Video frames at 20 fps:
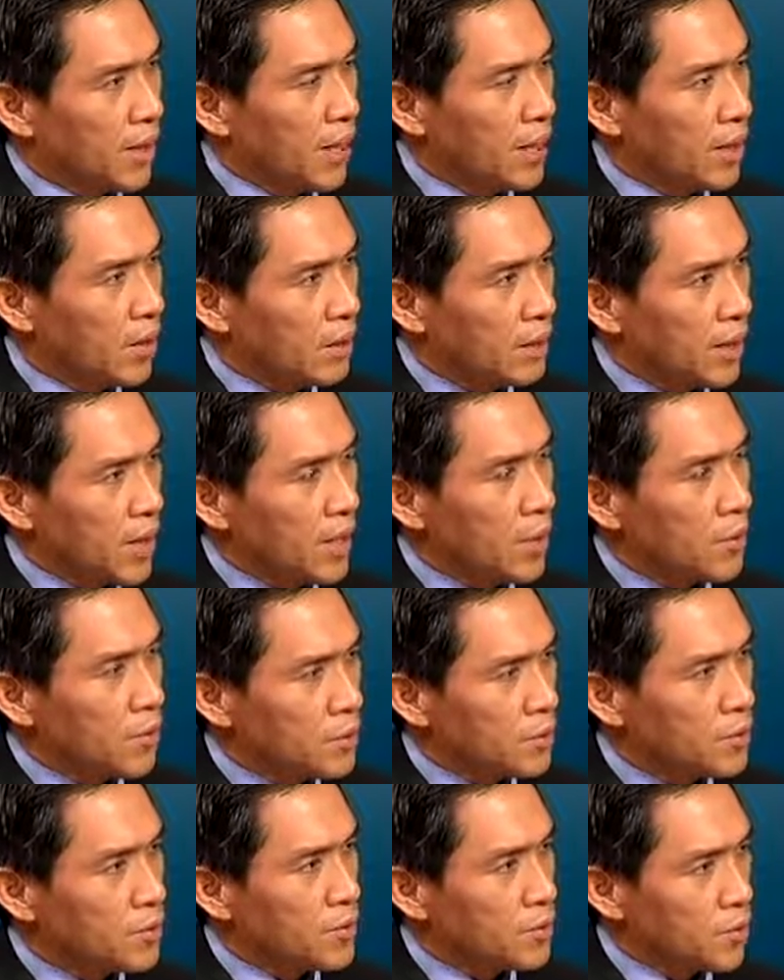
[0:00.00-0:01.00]
how
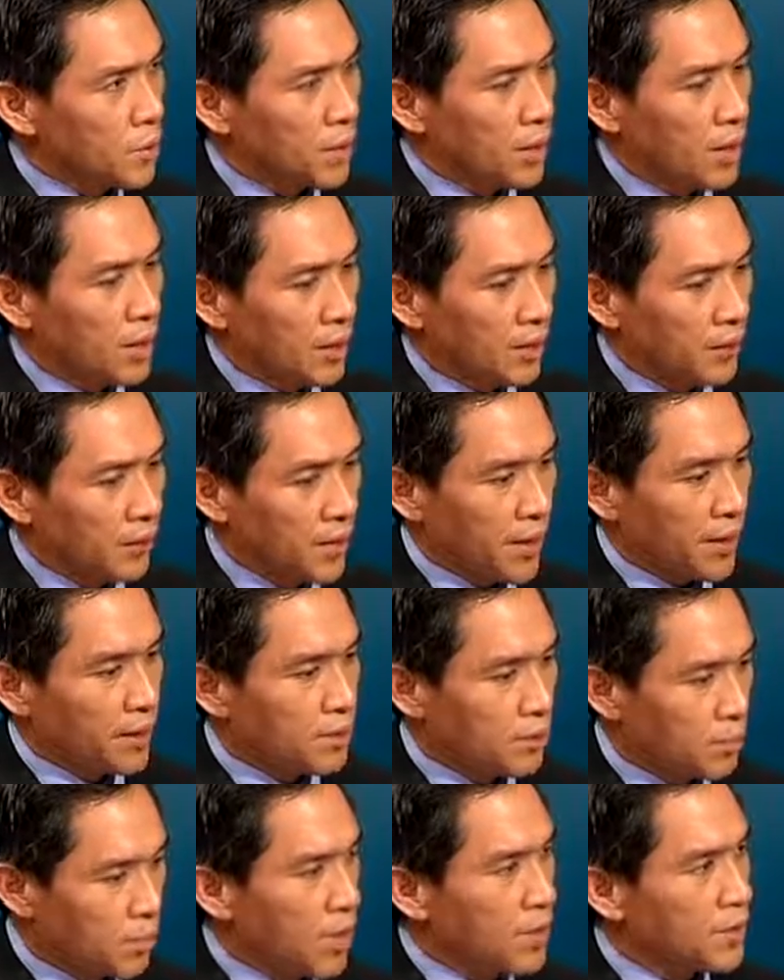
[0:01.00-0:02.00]
is this going to
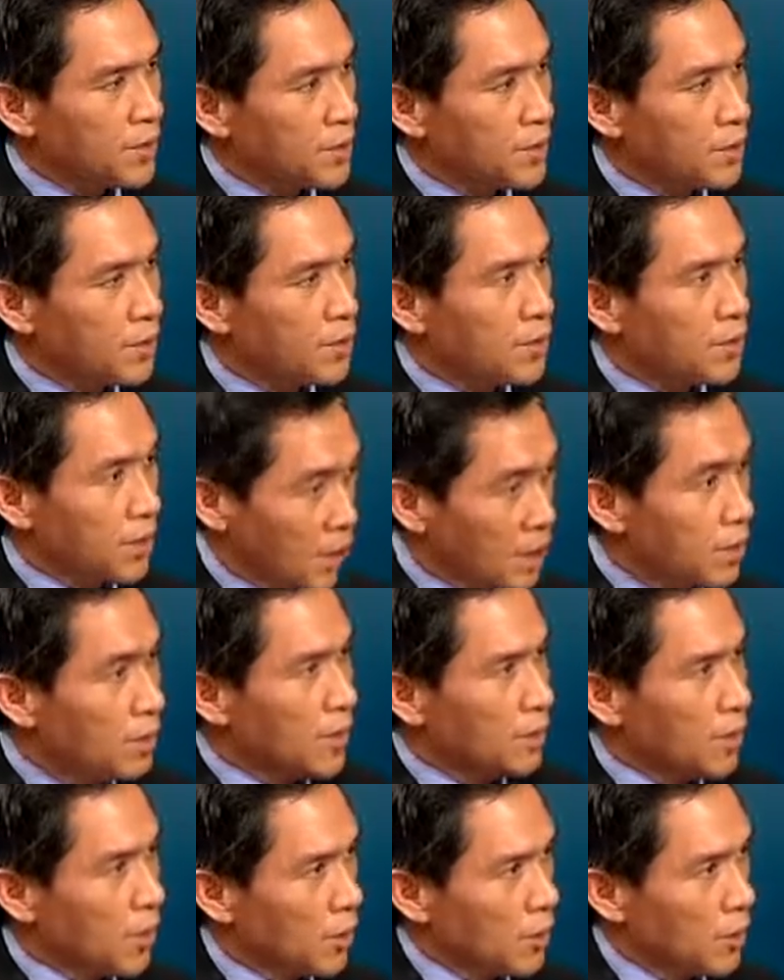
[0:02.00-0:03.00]
affect prices in
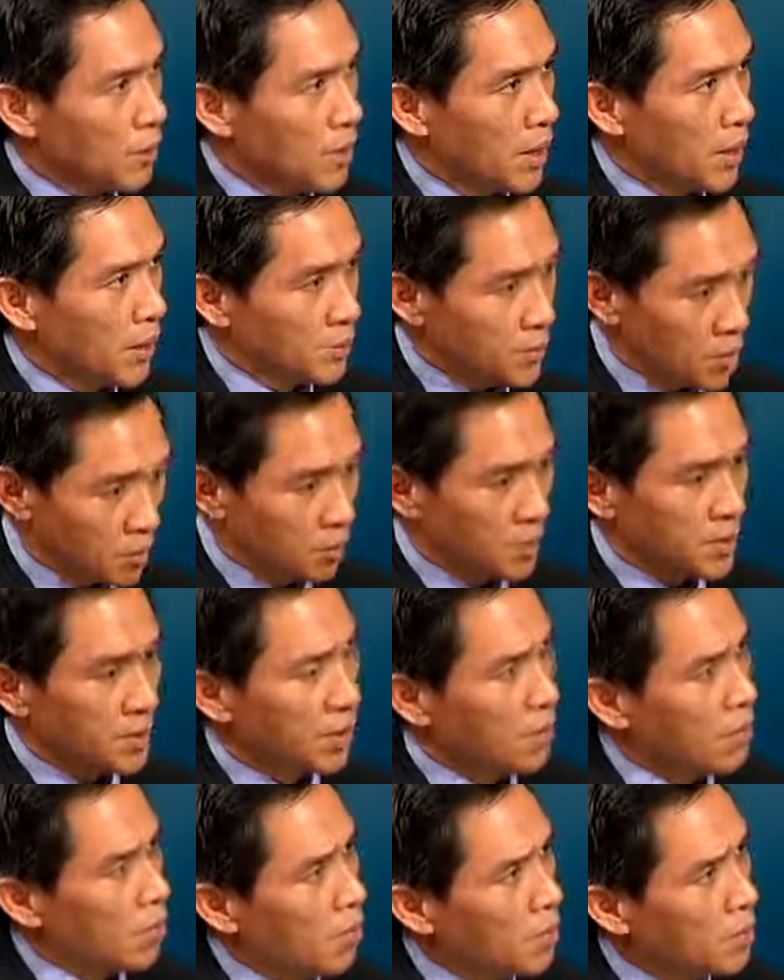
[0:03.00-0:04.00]
commodity markets, in
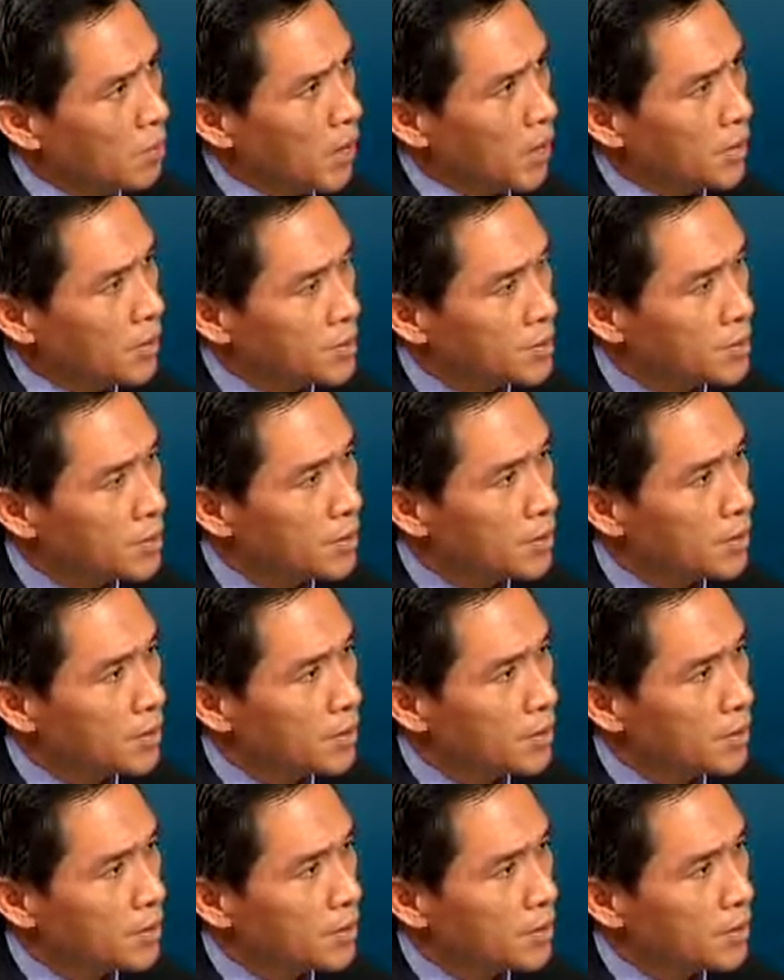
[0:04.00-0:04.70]
particular oil markets?